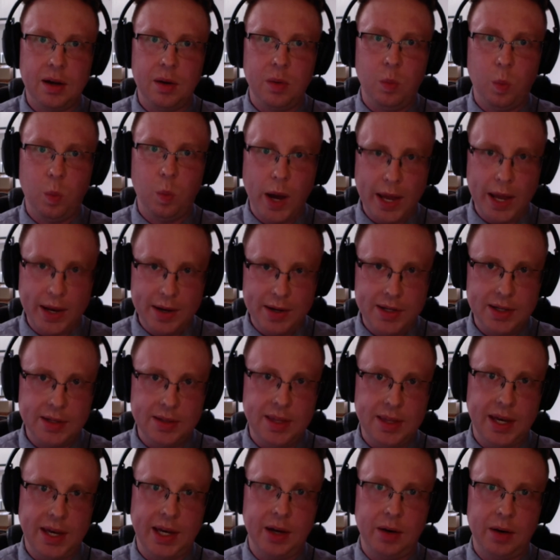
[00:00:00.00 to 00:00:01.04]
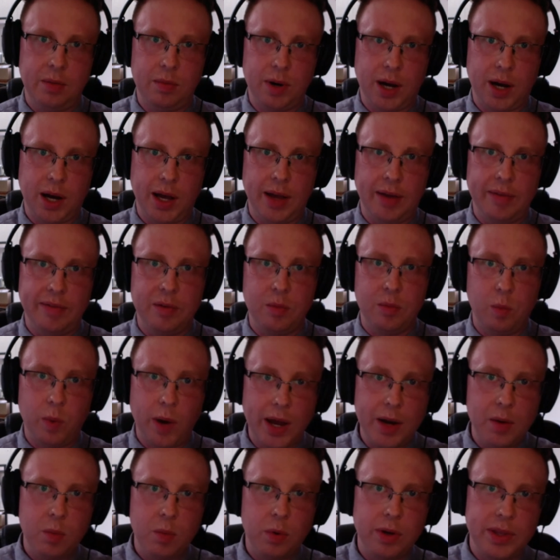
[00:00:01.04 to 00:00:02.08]
When did they arrive?
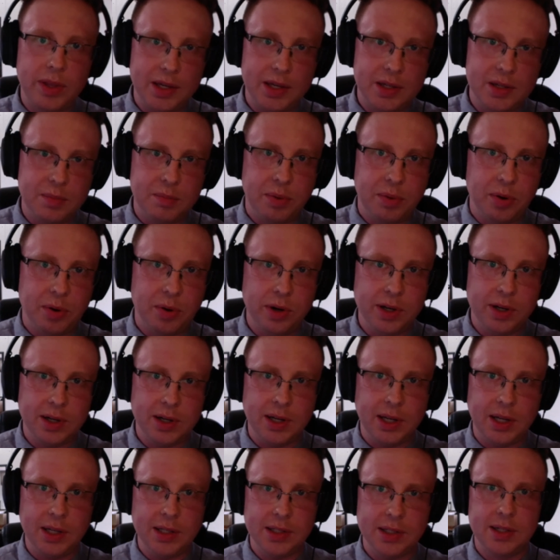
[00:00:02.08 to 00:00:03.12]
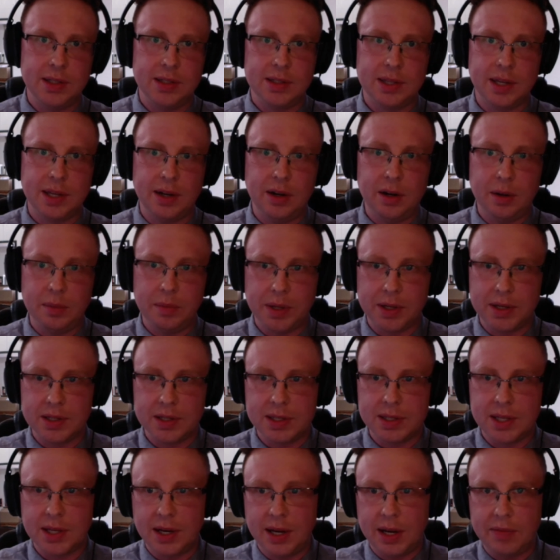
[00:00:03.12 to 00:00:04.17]
When were they deported east, et cetera? Because
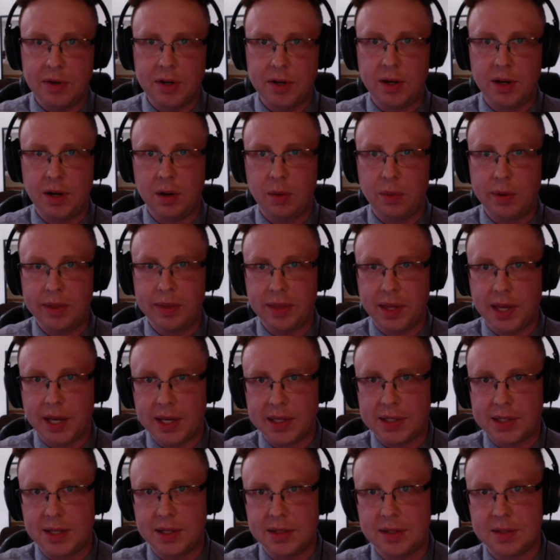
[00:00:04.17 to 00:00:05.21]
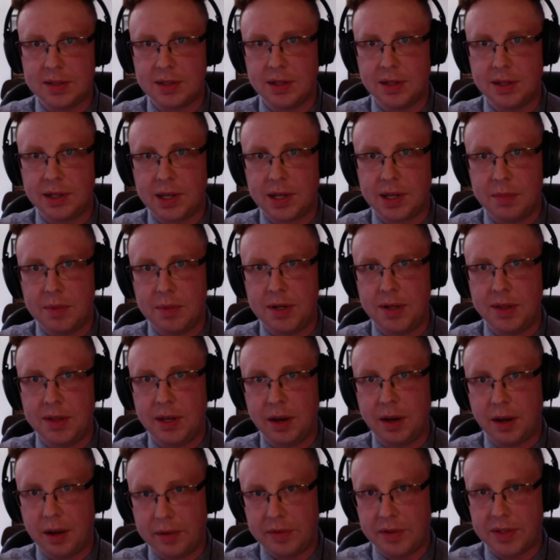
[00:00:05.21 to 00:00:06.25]
they never know when the SS is going to come into
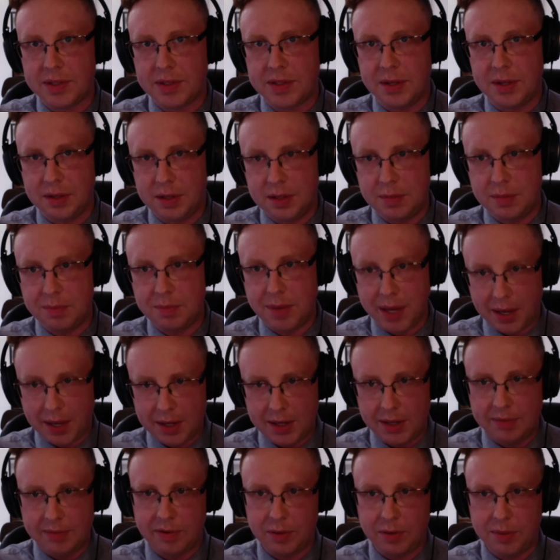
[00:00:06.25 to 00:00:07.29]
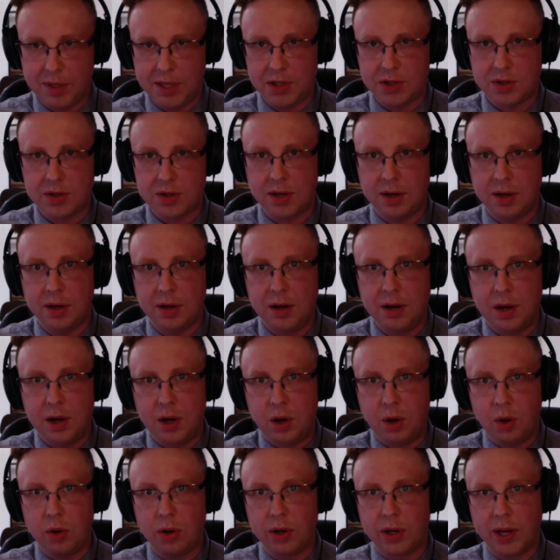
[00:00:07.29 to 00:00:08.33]
the office and demand information
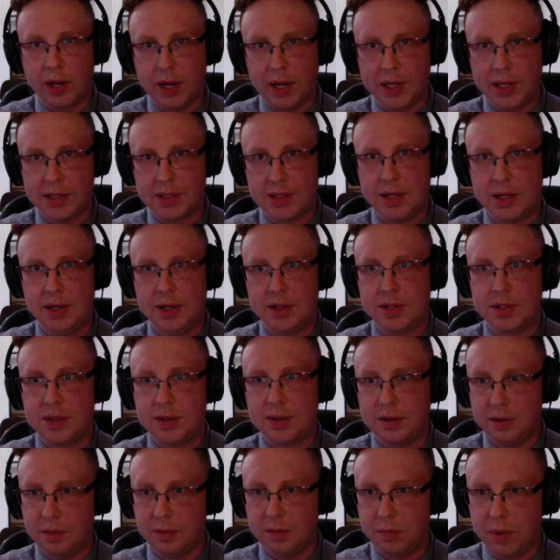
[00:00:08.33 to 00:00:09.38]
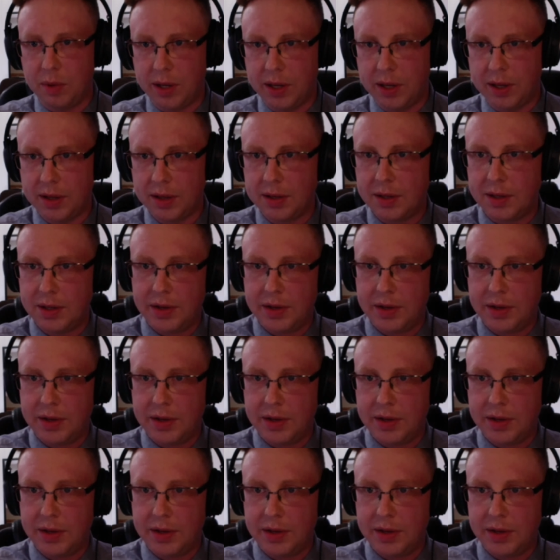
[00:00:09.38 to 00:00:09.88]
organized in a certain way.